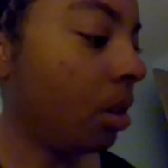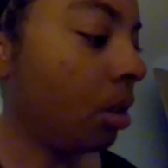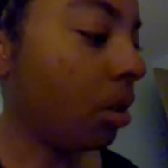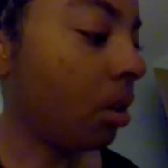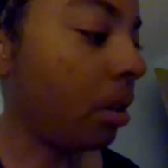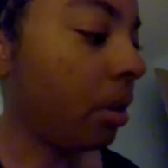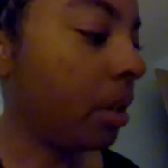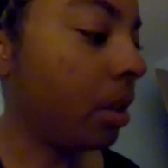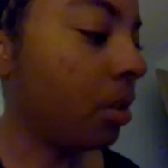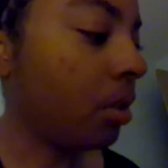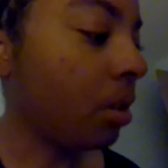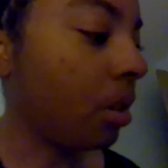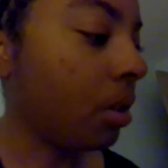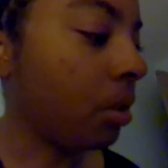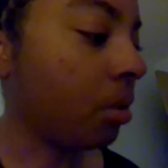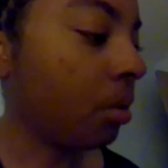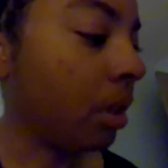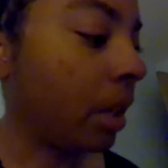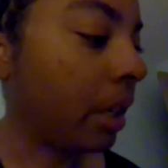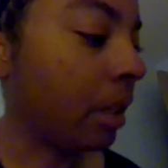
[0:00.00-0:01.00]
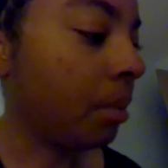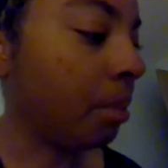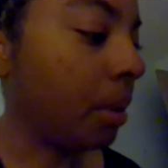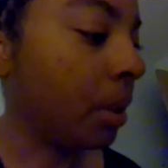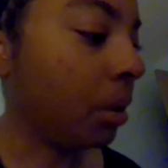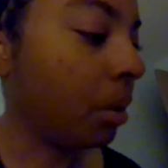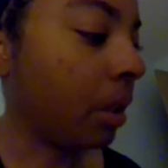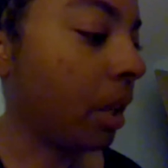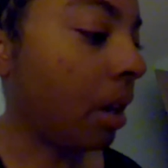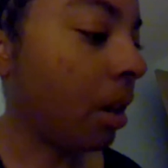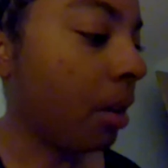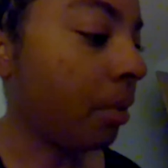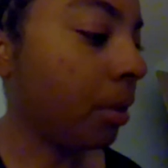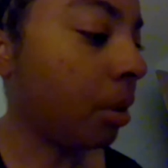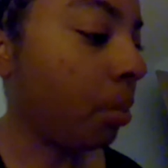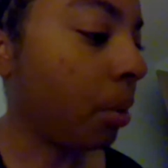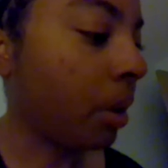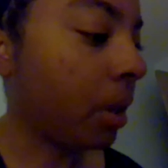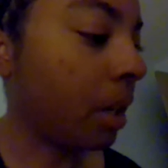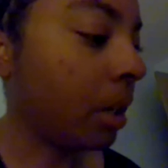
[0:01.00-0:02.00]
Taurians also like to build. They
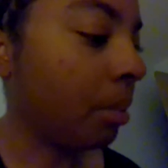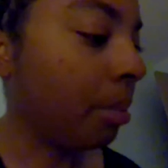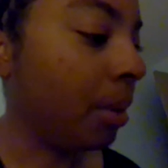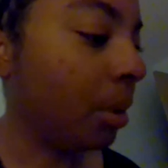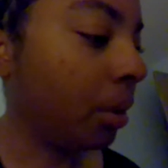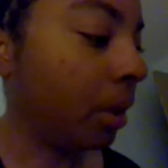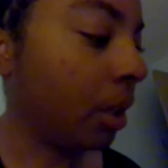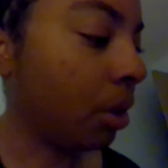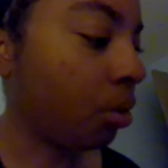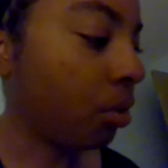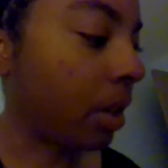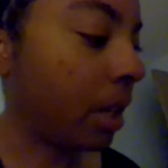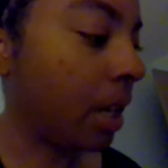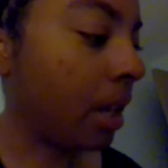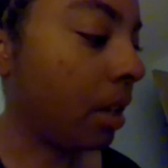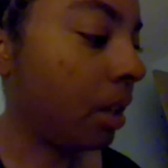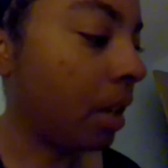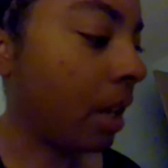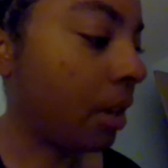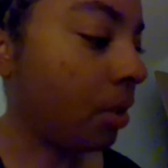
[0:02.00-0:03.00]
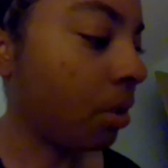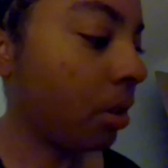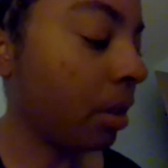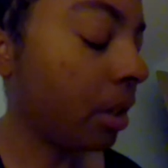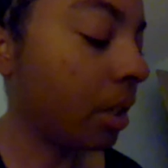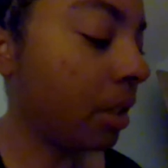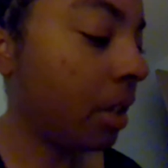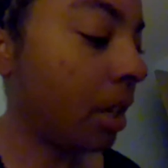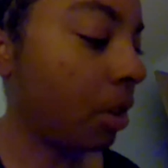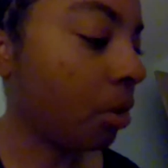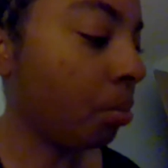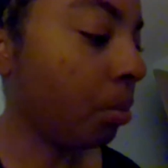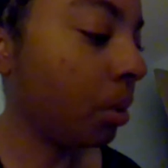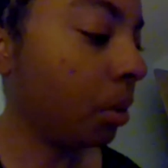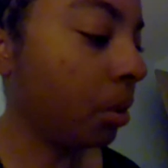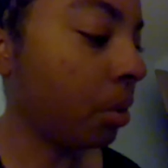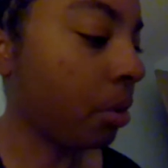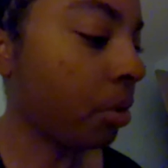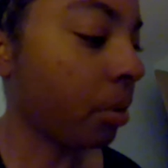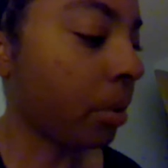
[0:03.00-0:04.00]
often work in a building trade as architects,
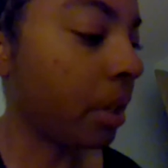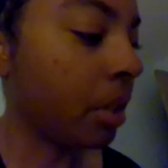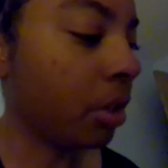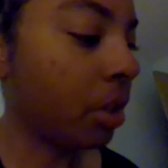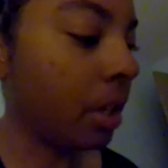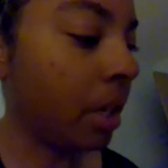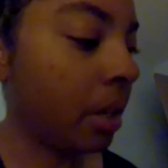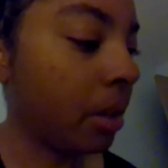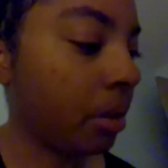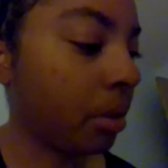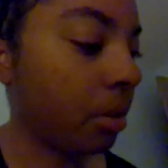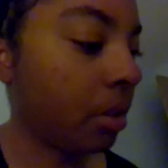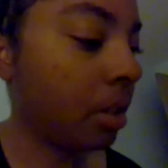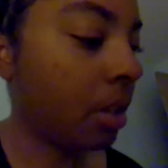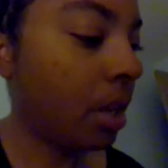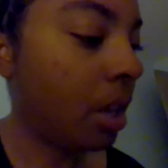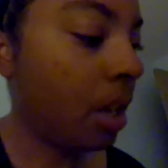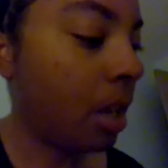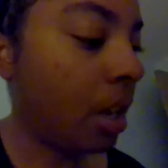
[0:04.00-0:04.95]
builders, or engineers.